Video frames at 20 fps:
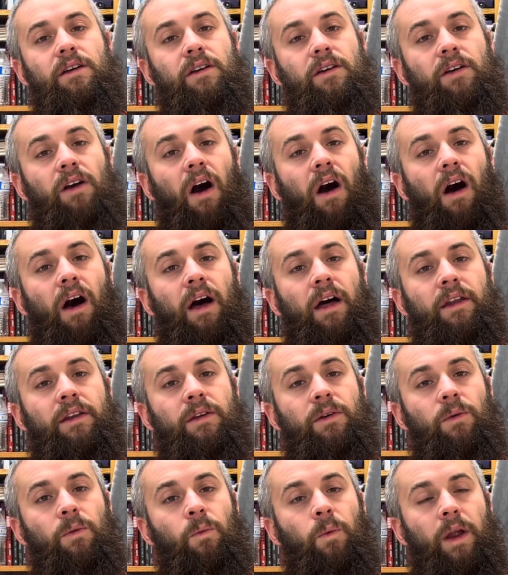
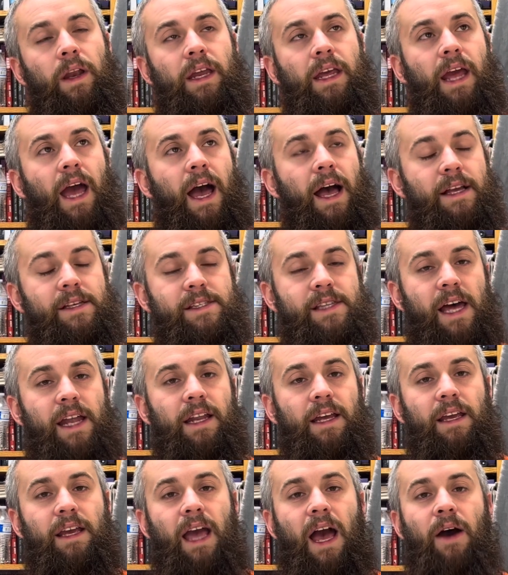God when he has that
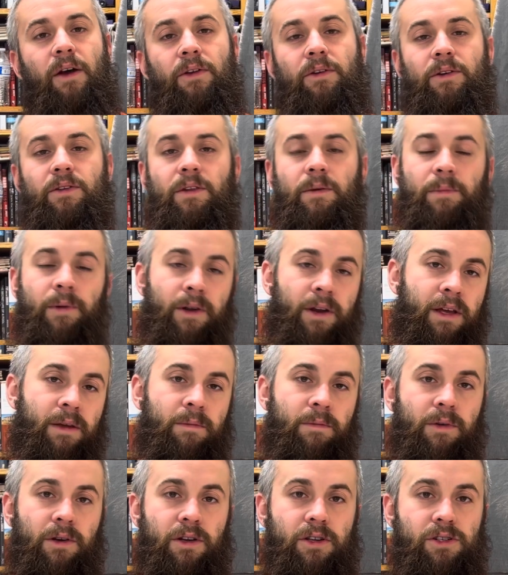encounter in the
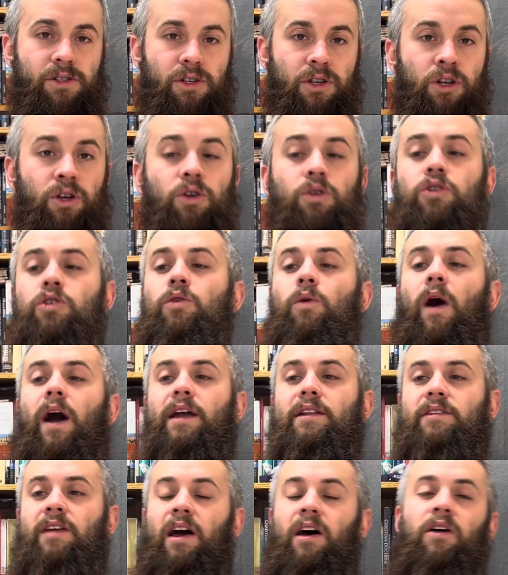burning bush. Who do I
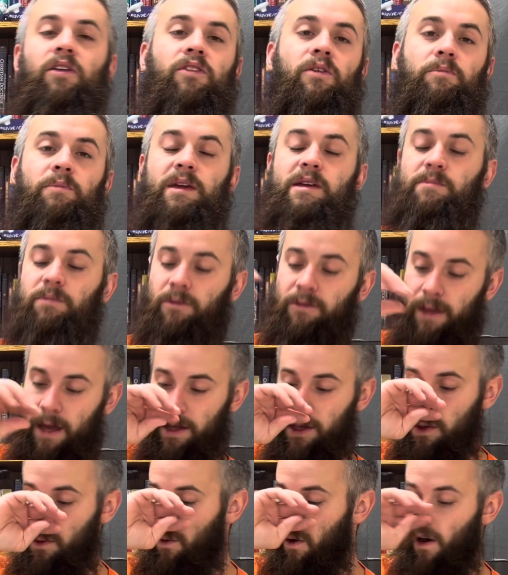tell the people that
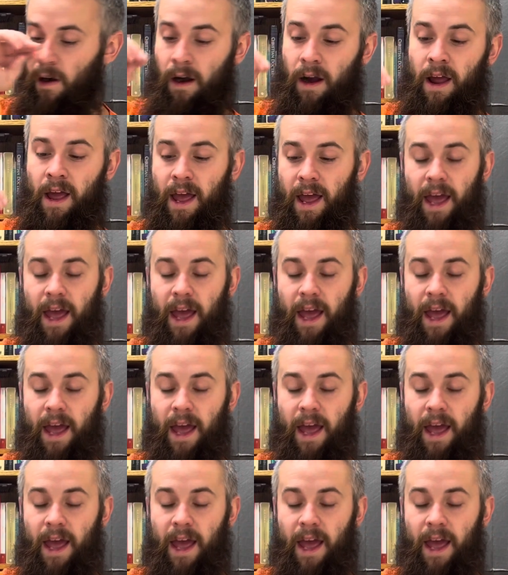you are?